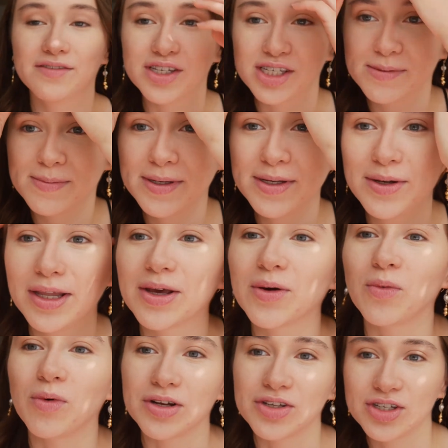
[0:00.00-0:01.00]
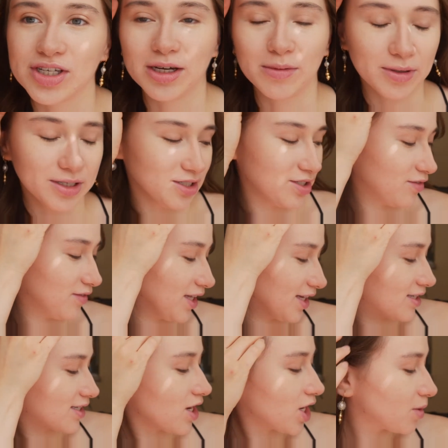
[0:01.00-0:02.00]
just been like watching a bunch of
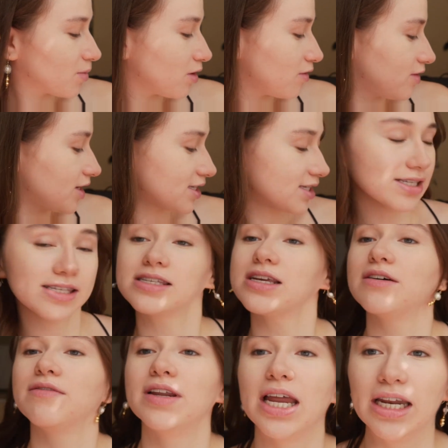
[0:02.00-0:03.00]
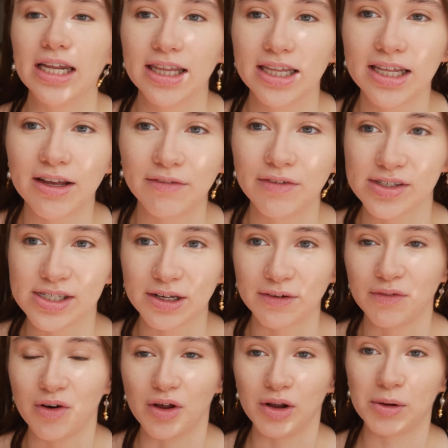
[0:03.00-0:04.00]
like scary movies and stuff and anything that feels like fall to